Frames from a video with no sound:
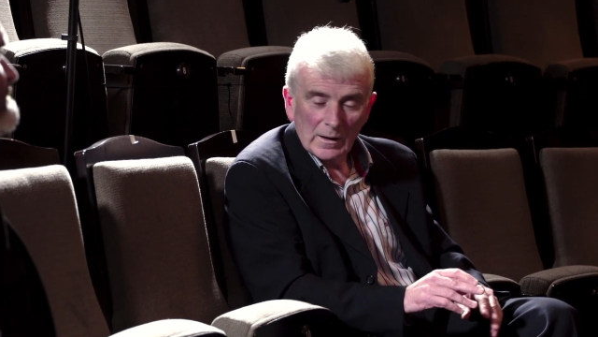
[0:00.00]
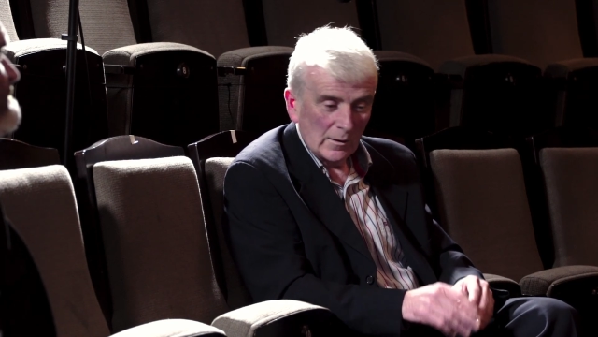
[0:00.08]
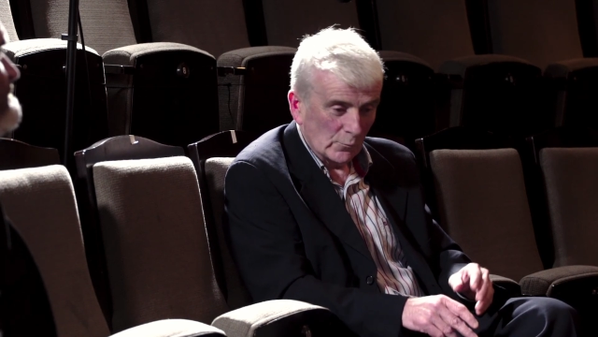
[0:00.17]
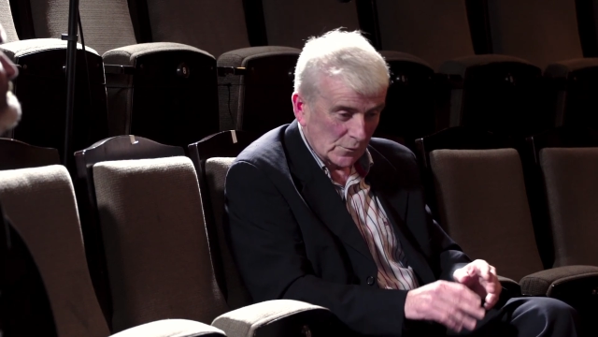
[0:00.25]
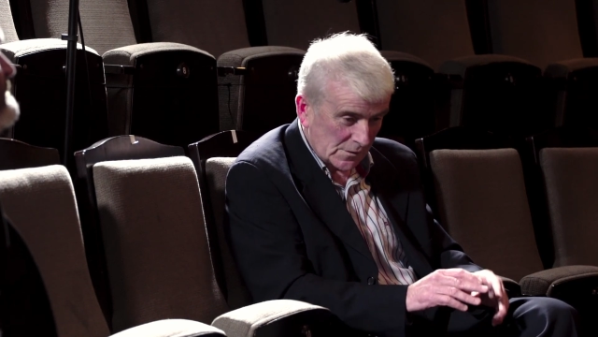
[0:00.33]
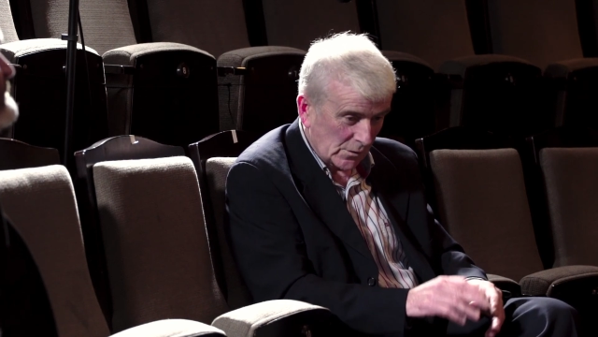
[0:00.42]

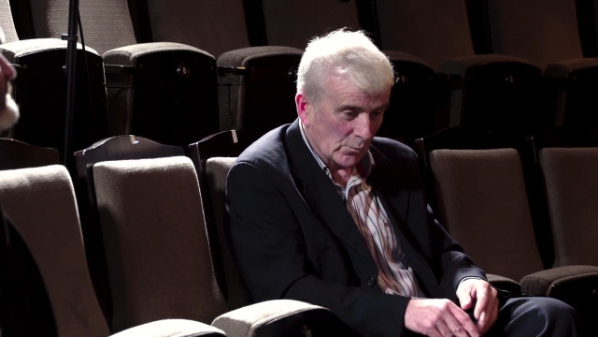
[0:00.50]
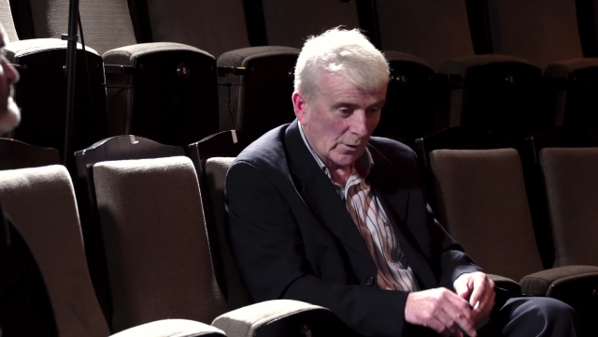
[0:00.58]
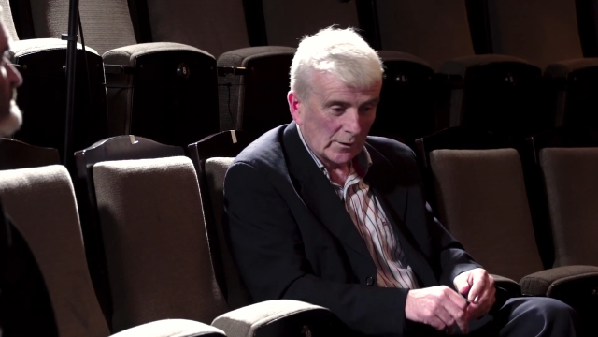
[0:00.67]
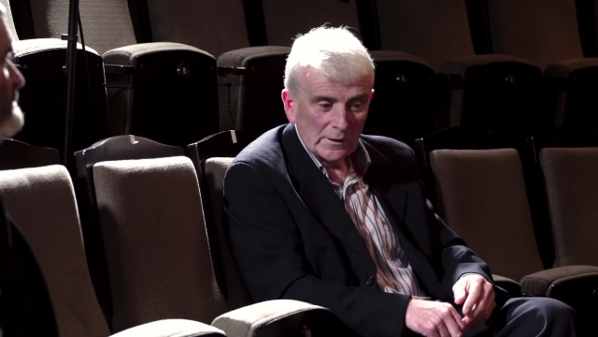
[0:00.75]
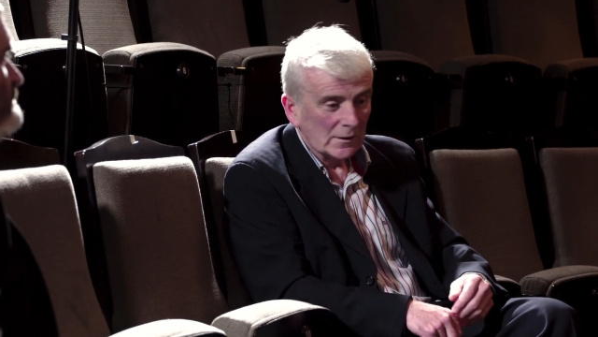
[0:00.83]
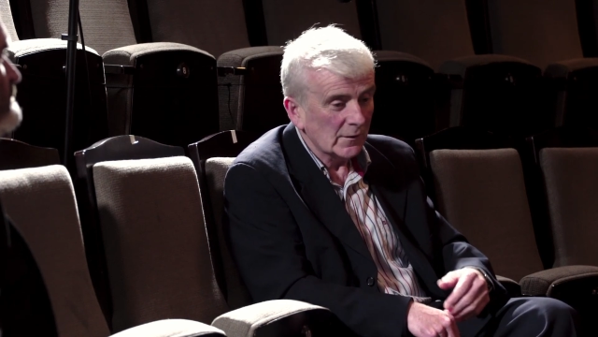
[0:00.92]
And once you're
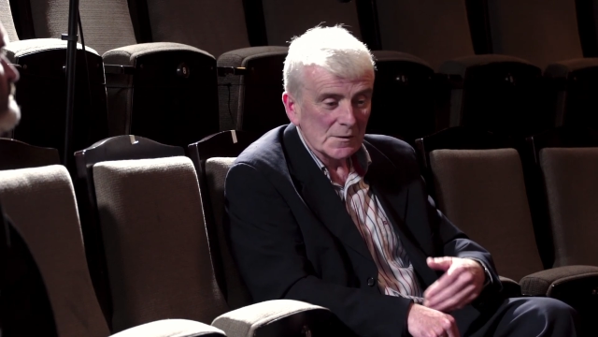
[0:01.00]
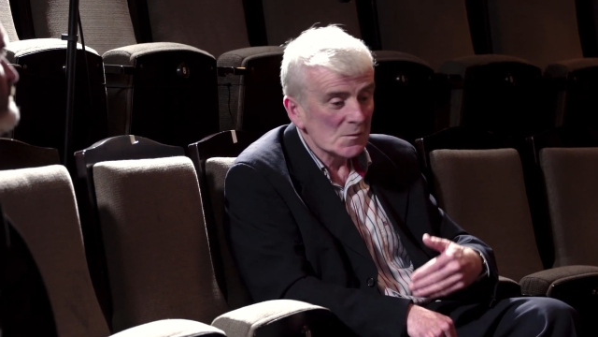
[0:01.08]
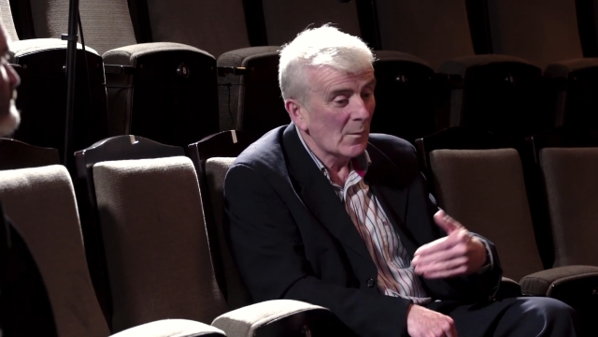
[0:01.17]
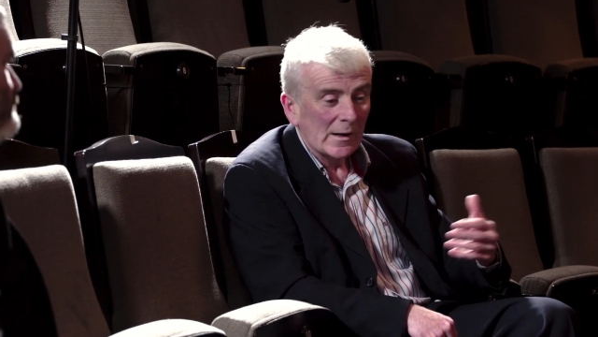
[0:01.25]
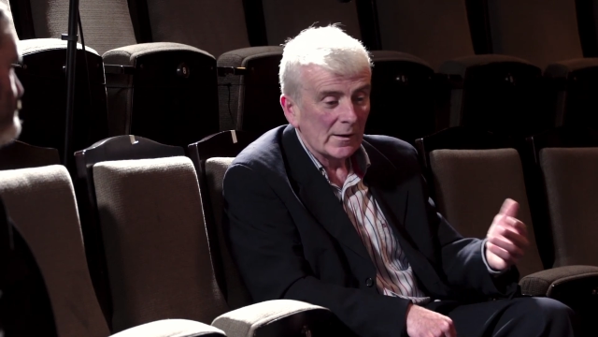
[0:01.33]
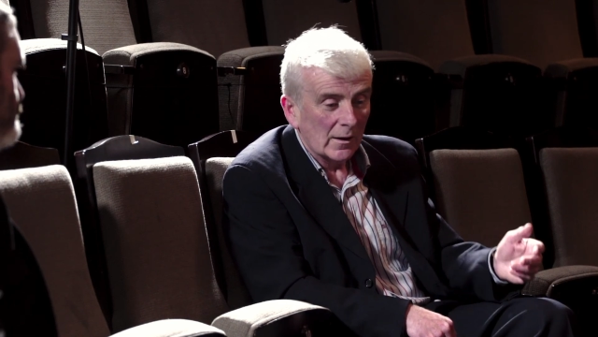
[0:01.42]
working, it
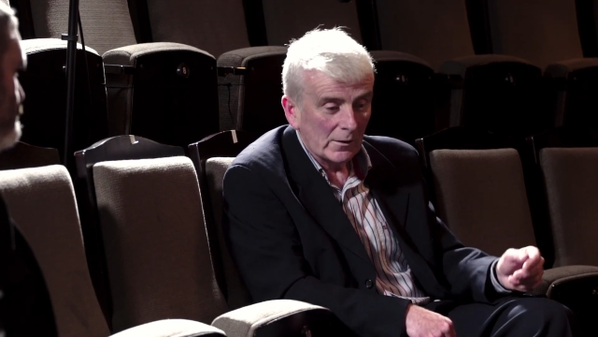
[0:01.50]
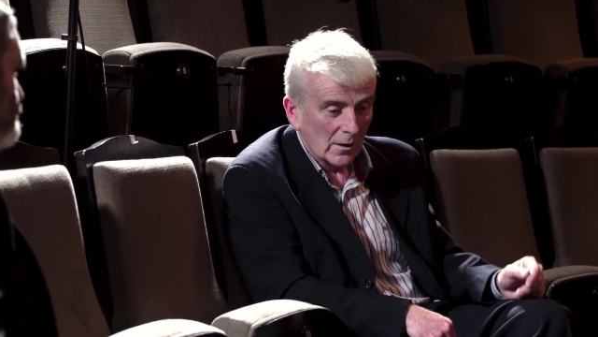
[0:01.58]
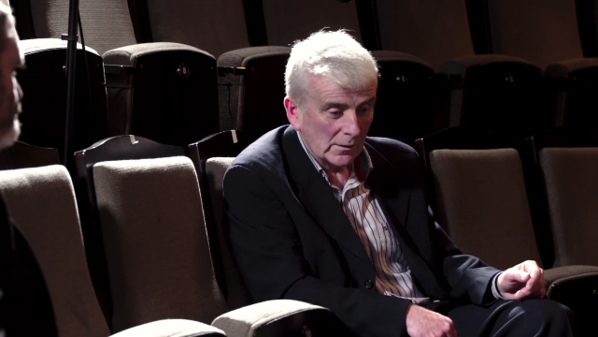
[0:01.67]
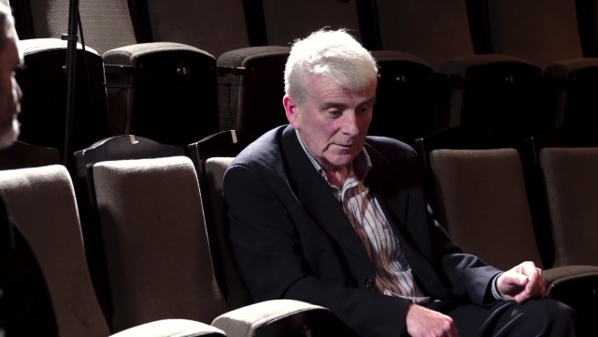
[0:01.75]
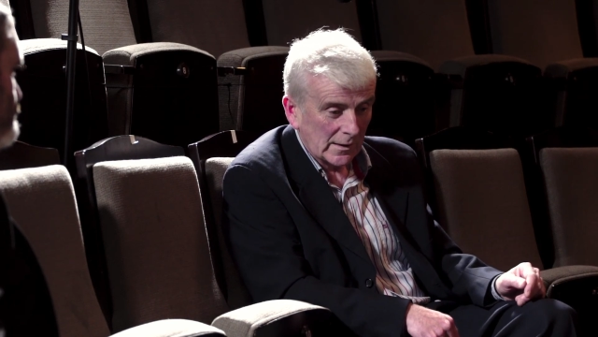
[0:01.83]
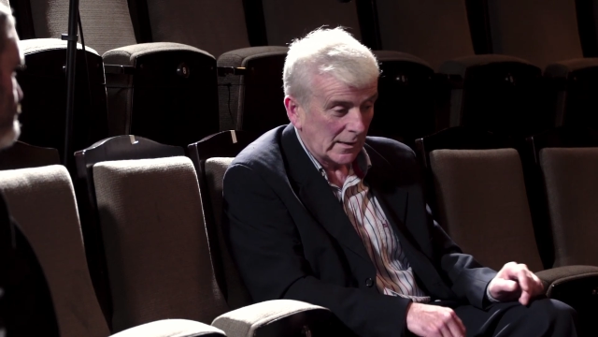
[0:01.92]
doesn't matter how
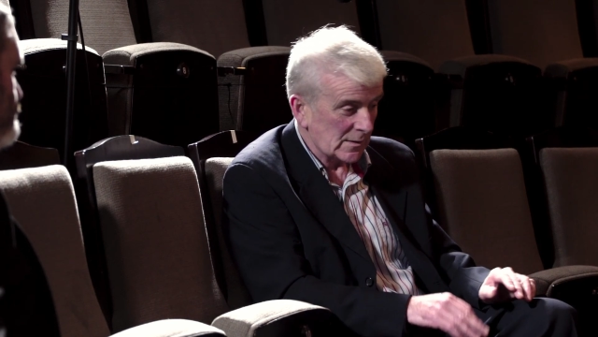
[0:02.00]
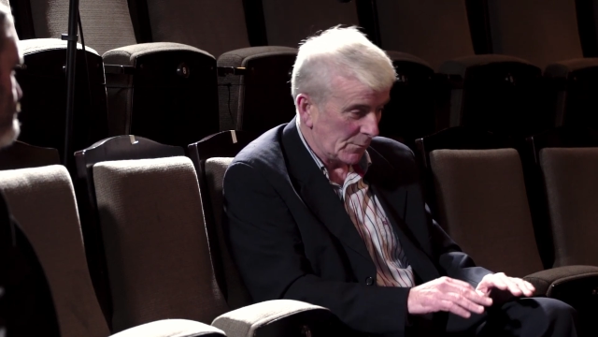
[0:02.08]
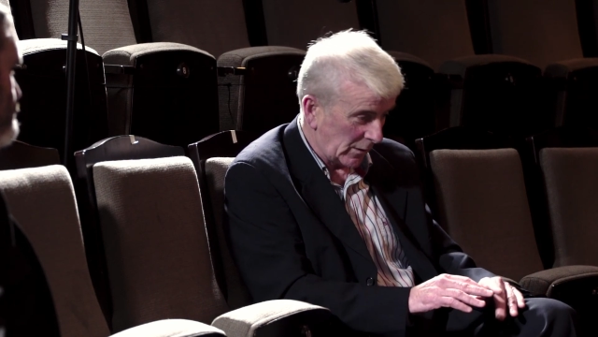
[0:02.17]
long it takes,